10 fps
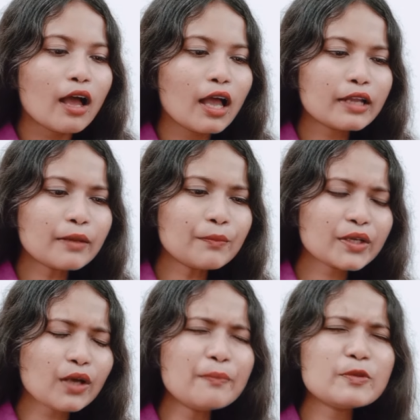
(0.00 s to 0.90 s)
And I'm
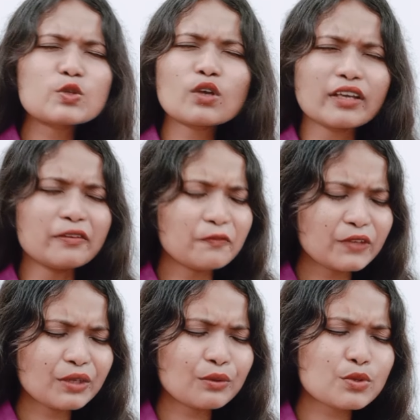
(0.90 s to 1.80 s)
like, I'm so
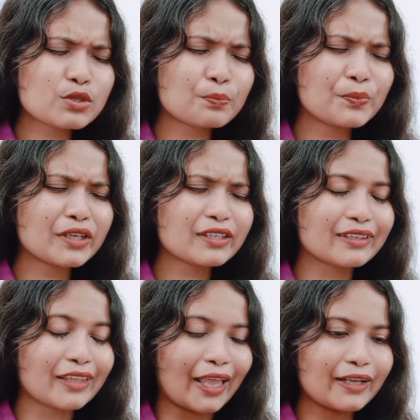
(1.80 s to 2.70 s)
confused.
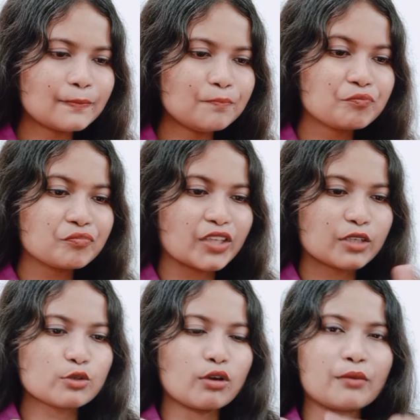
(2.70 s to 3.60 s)
But then they
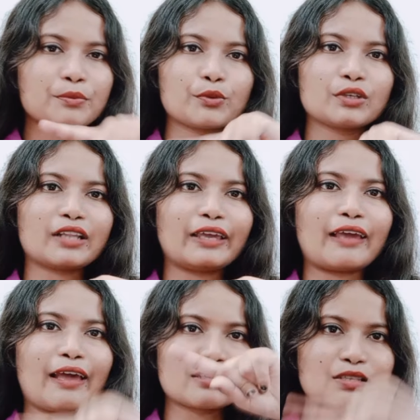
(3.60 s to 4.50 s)
show up with like
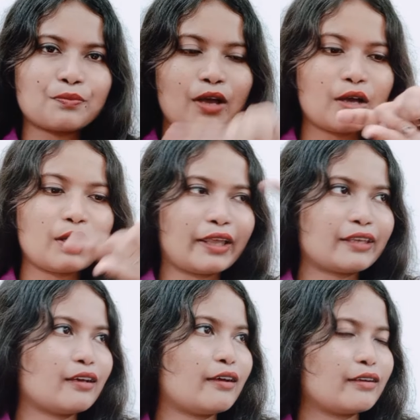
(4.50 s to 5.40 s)
Aespa,
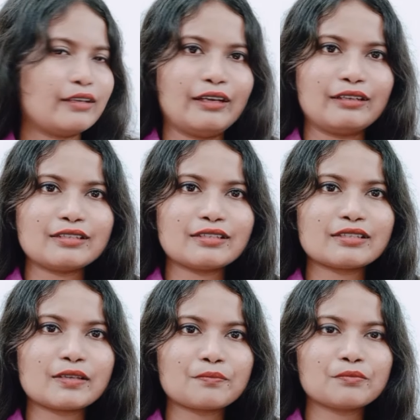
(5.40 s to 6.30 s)
like a gun
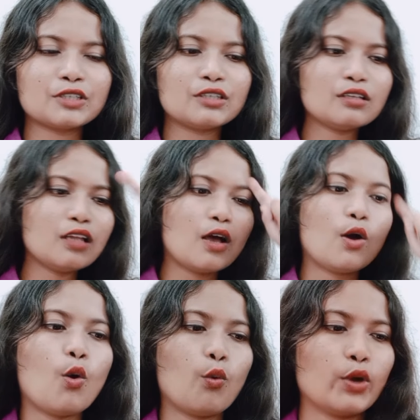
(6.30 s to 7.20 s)
symbol,
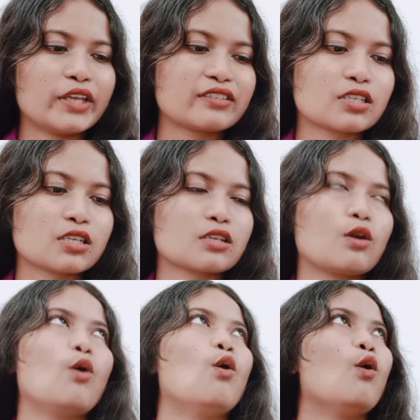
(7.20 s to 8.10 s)
which,
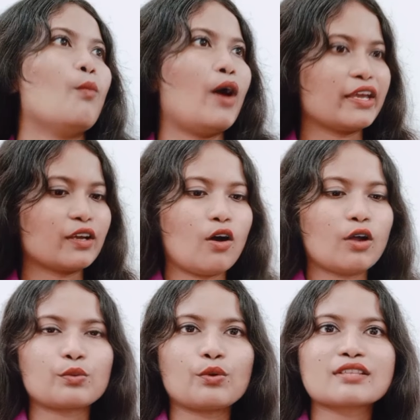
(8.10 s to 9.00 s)
oh my
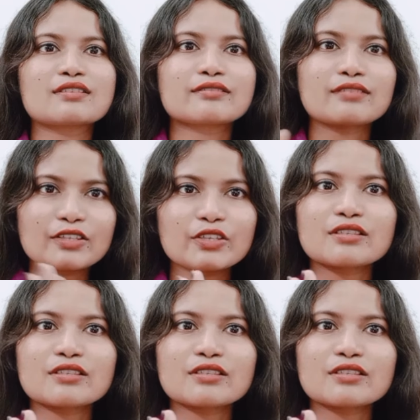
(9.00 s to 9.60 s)
god, was such a